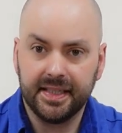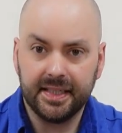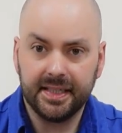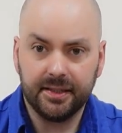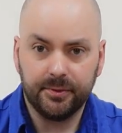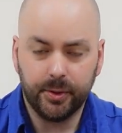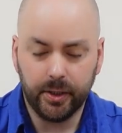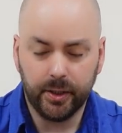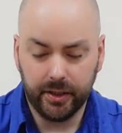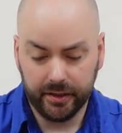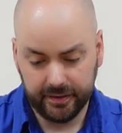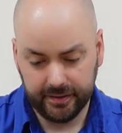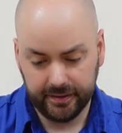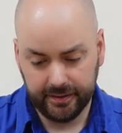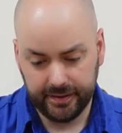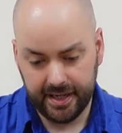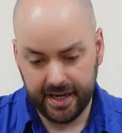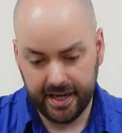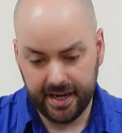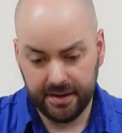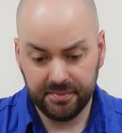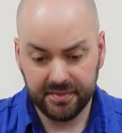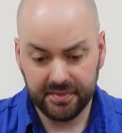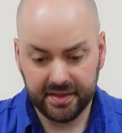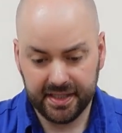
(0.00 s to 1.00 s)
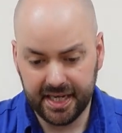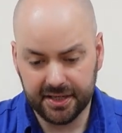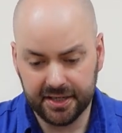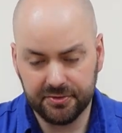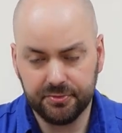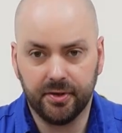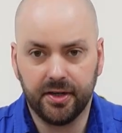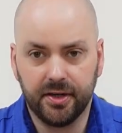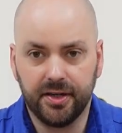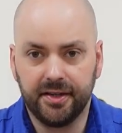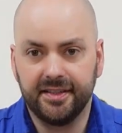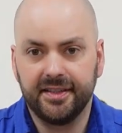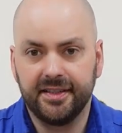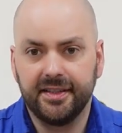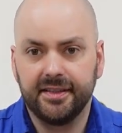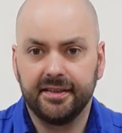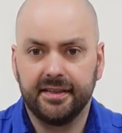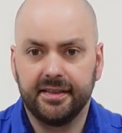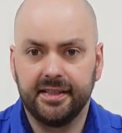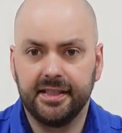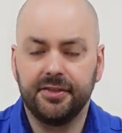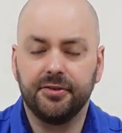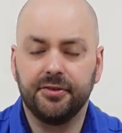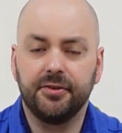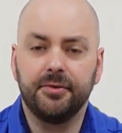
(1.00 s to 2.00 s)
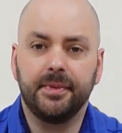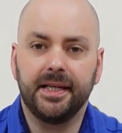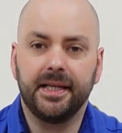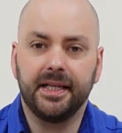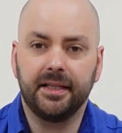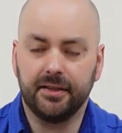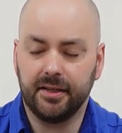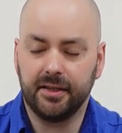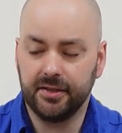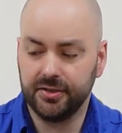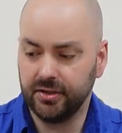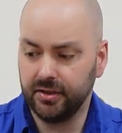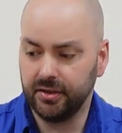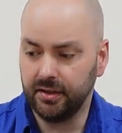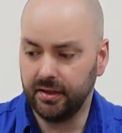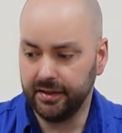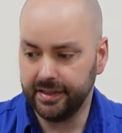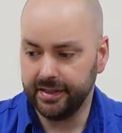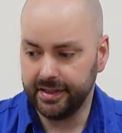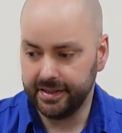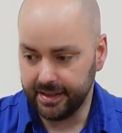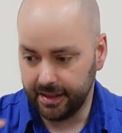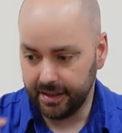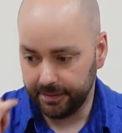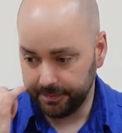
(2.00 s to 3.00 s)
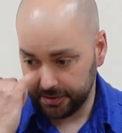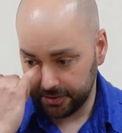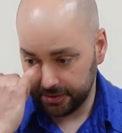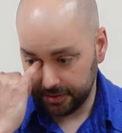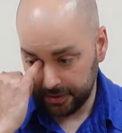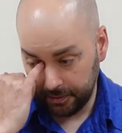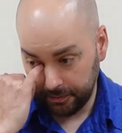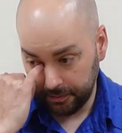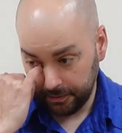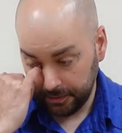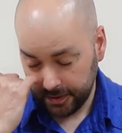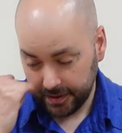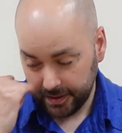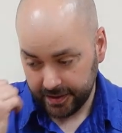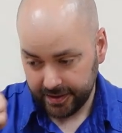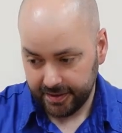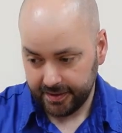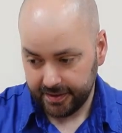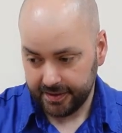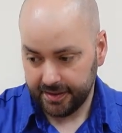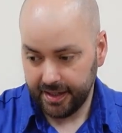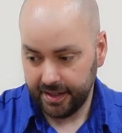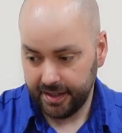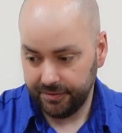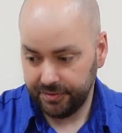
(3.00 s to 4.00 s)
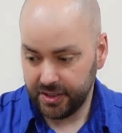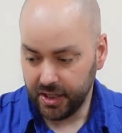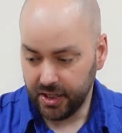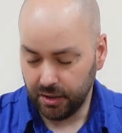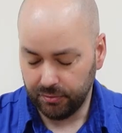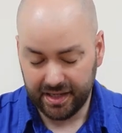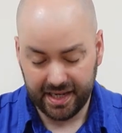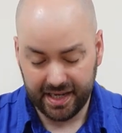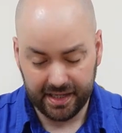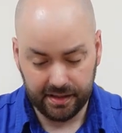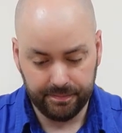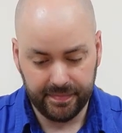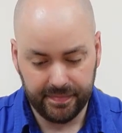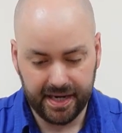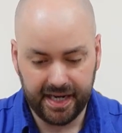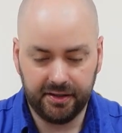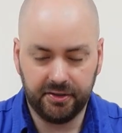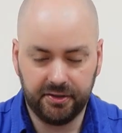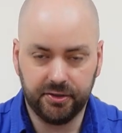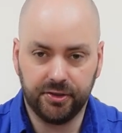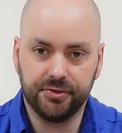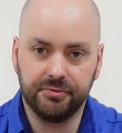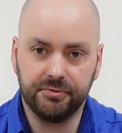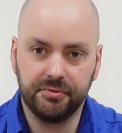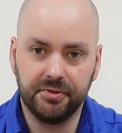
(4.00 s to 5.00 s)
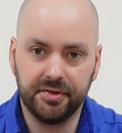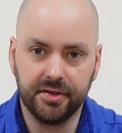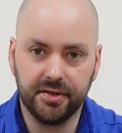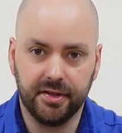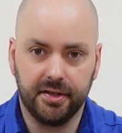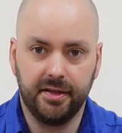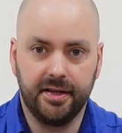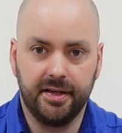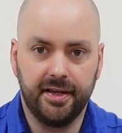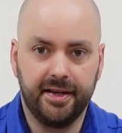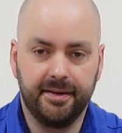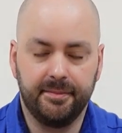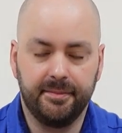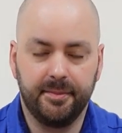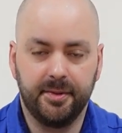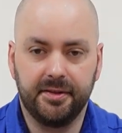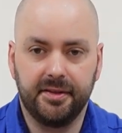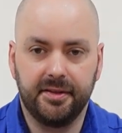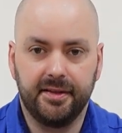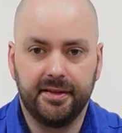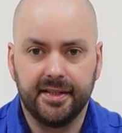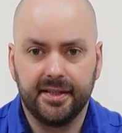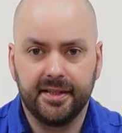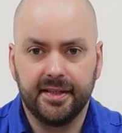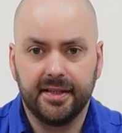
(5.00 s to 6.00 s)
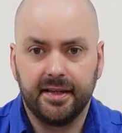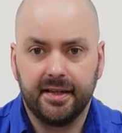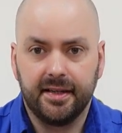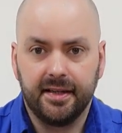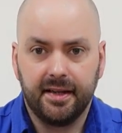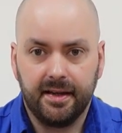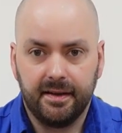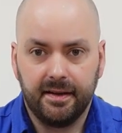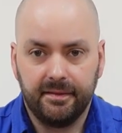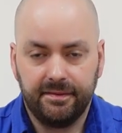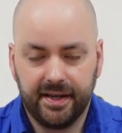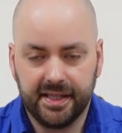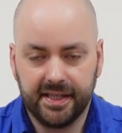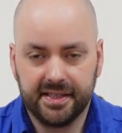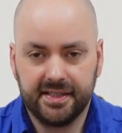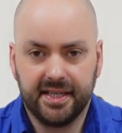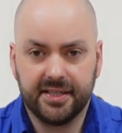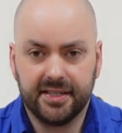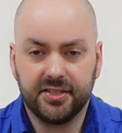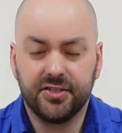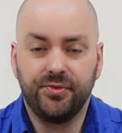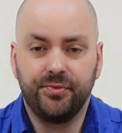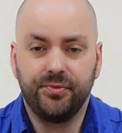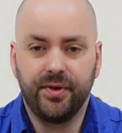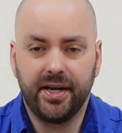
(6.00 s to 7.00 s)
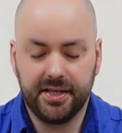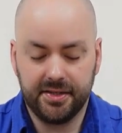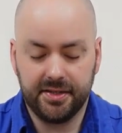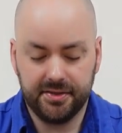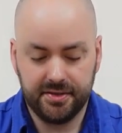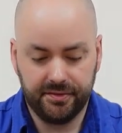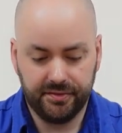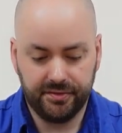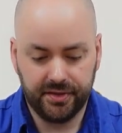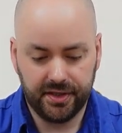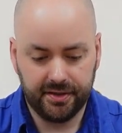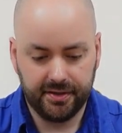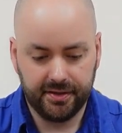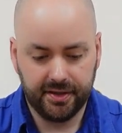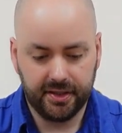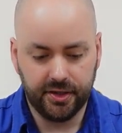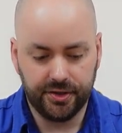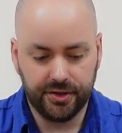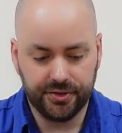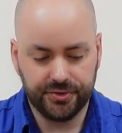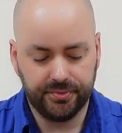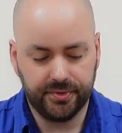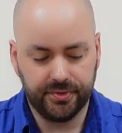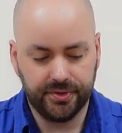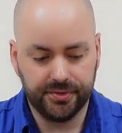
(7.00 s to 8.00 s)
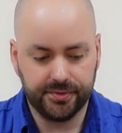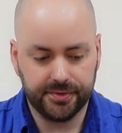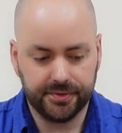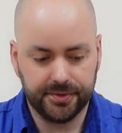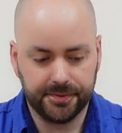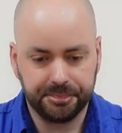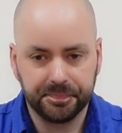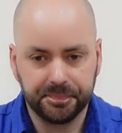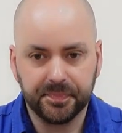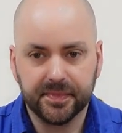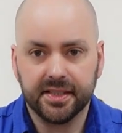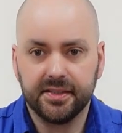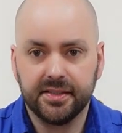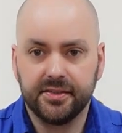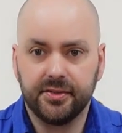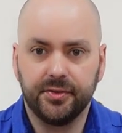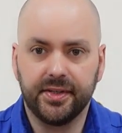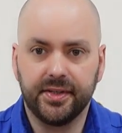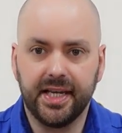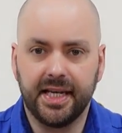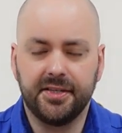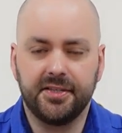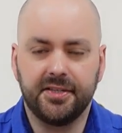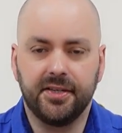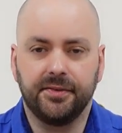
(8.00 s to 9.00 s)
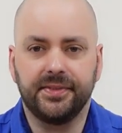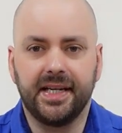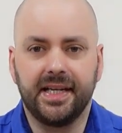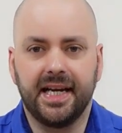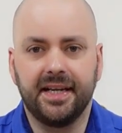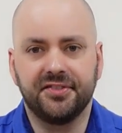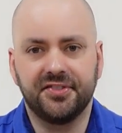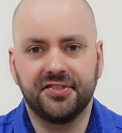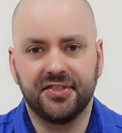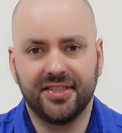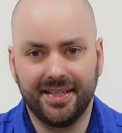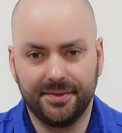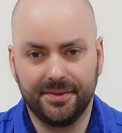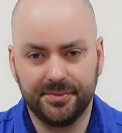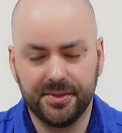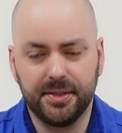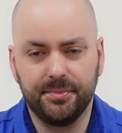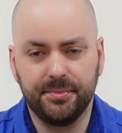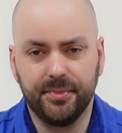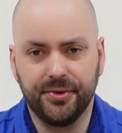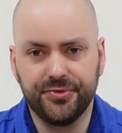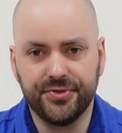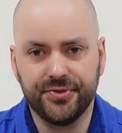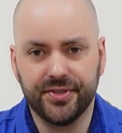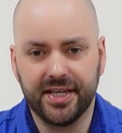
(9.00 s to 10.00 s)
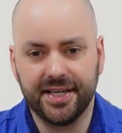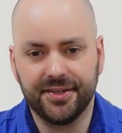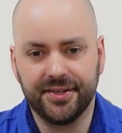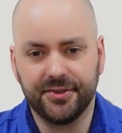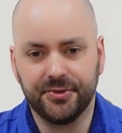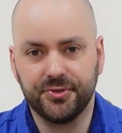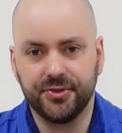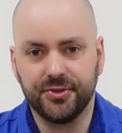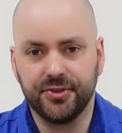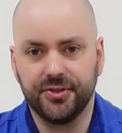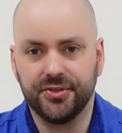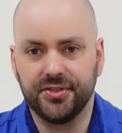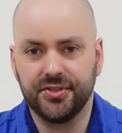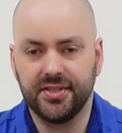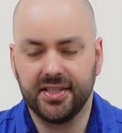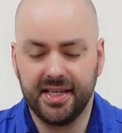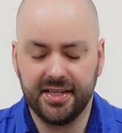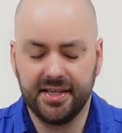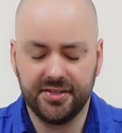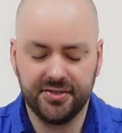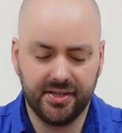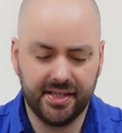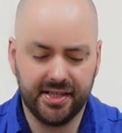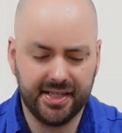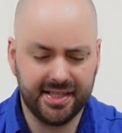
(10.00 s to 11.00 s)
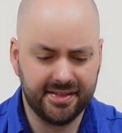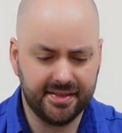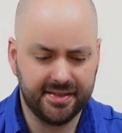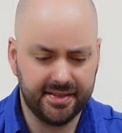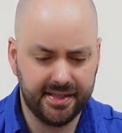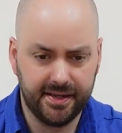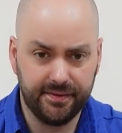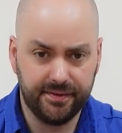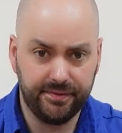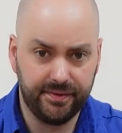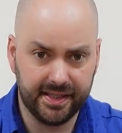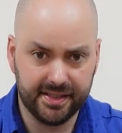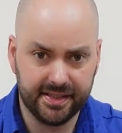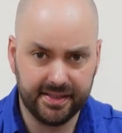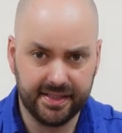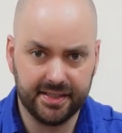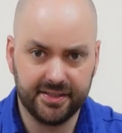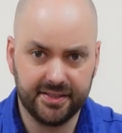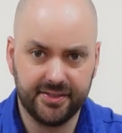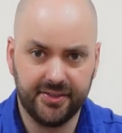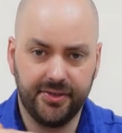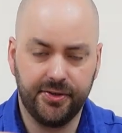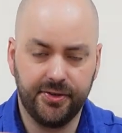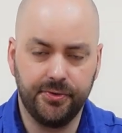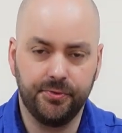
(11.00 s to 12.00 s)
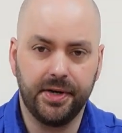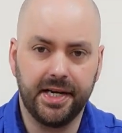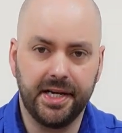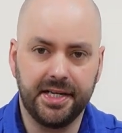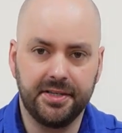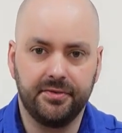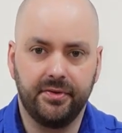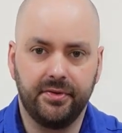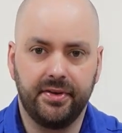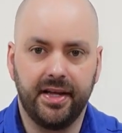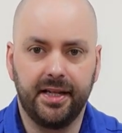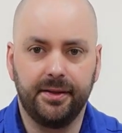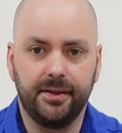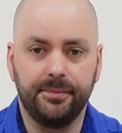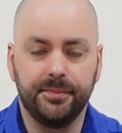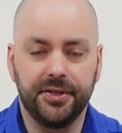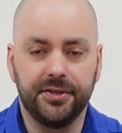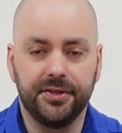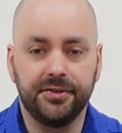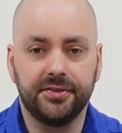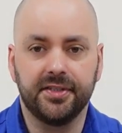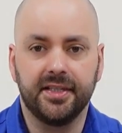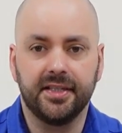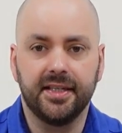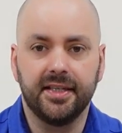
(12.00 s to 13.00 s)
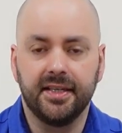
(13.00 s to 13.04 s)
Well, guess what? They do them in gloss, a lot of these helmets. So if you don't like the matte colour, we've got a fantastic range of the gloss ones. So get yourself down to CMC Motorcycle stores today so you can see a fantastic new range of helmets.